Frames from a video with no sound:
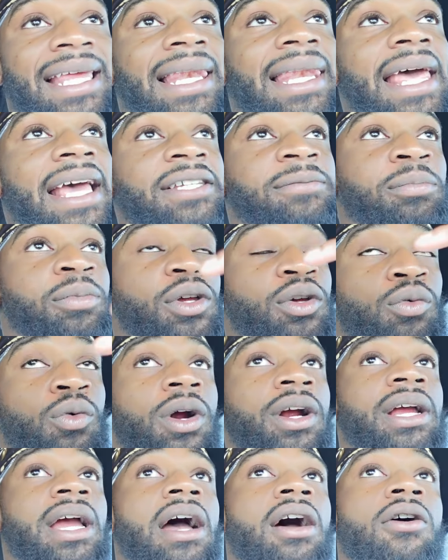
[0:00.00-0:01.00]
less
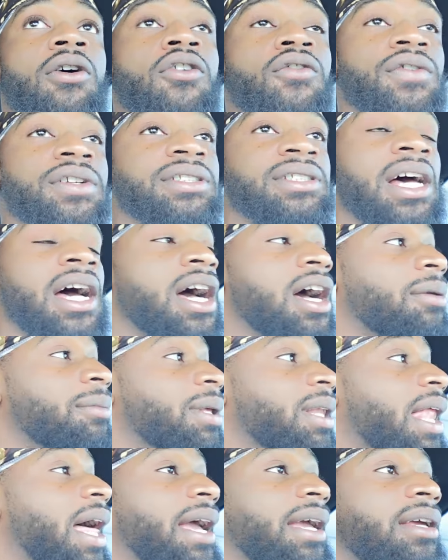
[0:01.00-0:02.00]
pre-workout over time
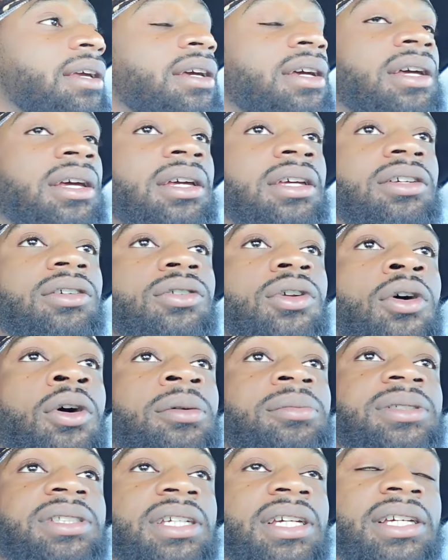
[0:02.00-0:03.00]
and like, you know what
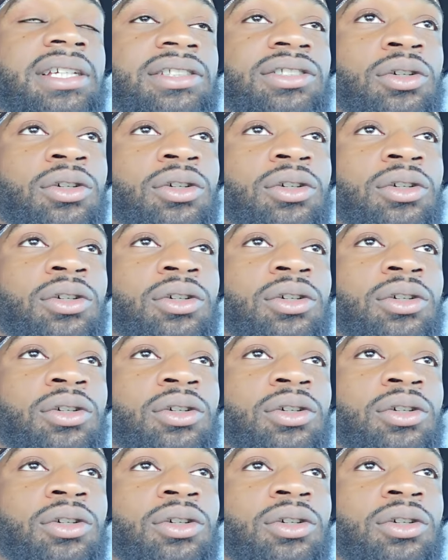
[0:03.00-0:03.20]
I'm saying?